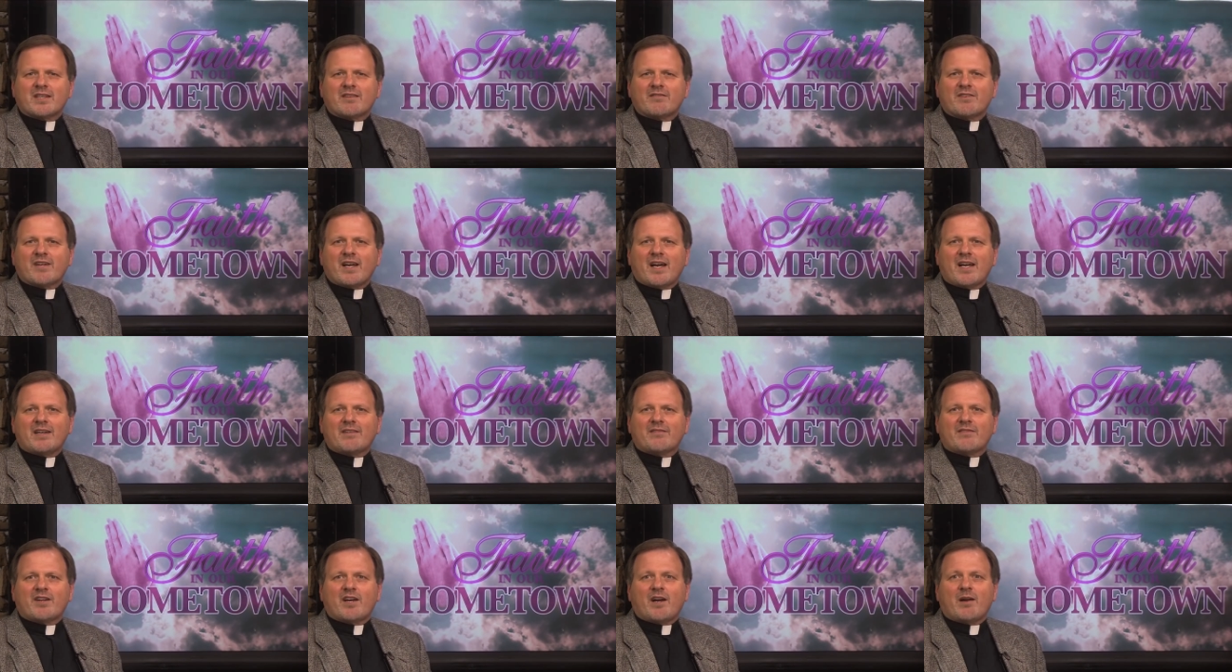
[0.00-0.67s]
that have
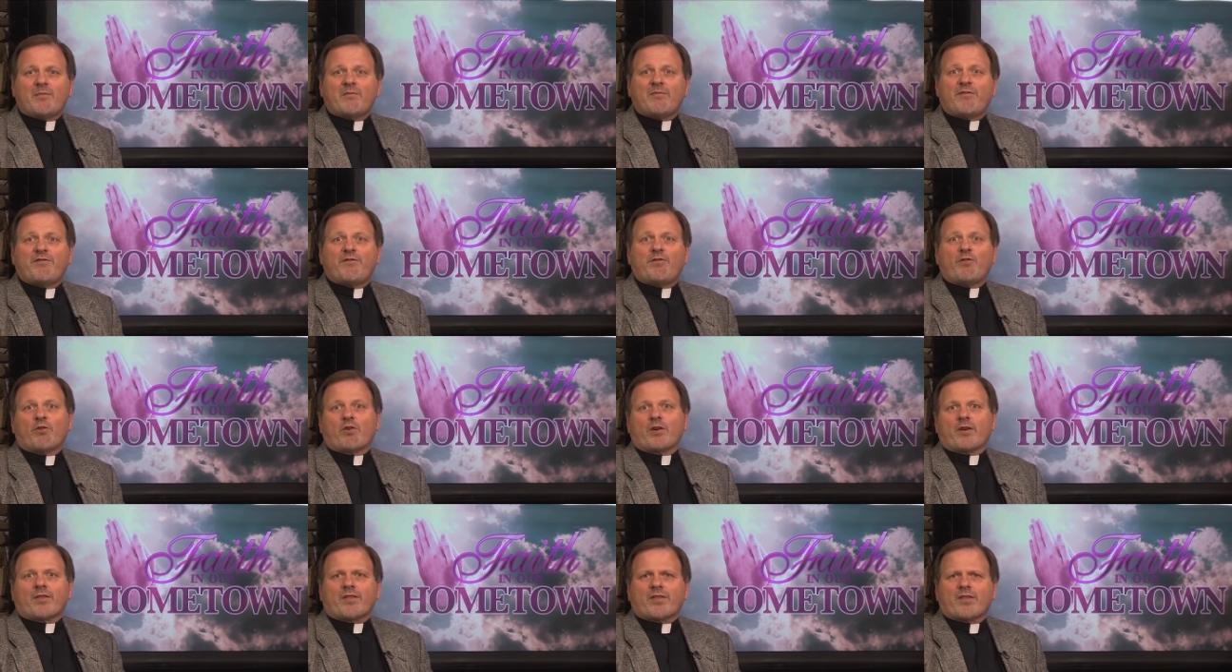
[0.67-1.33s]
kind of come
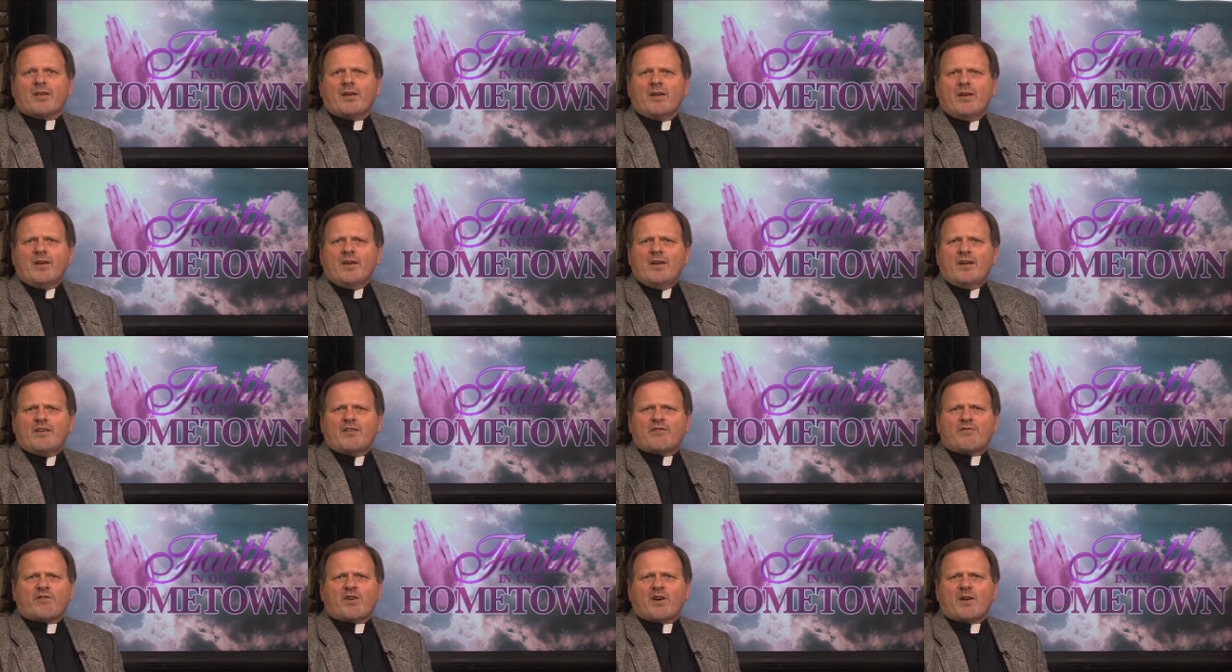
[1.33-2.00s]
forth
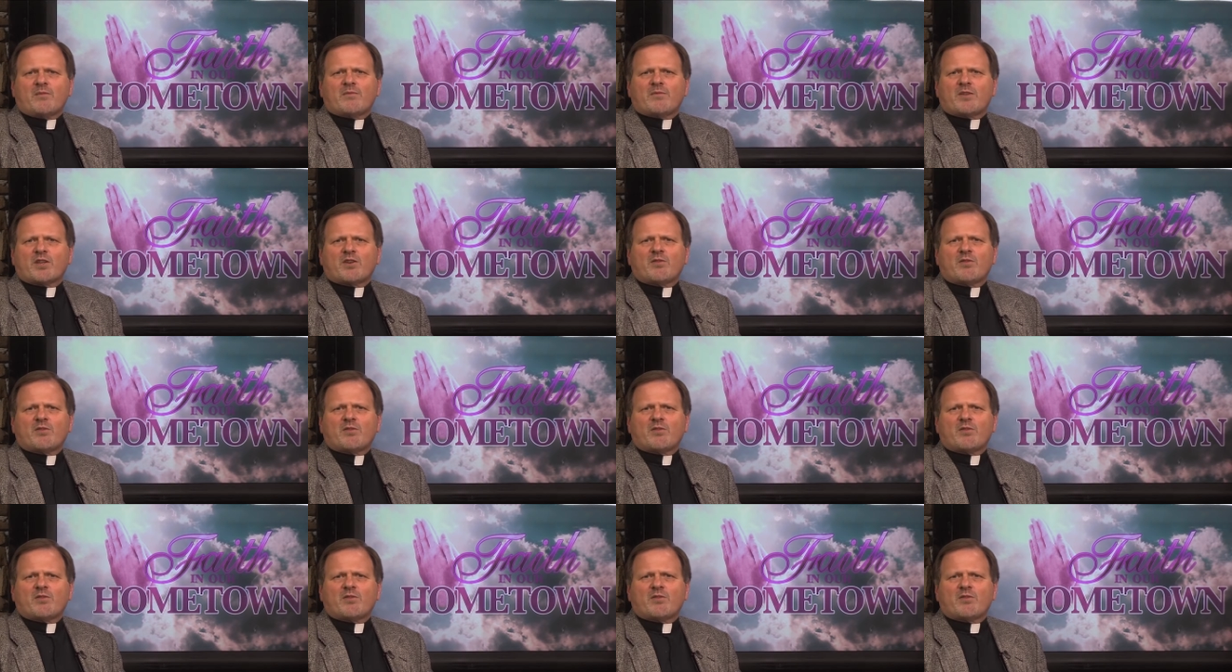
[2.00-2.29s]
from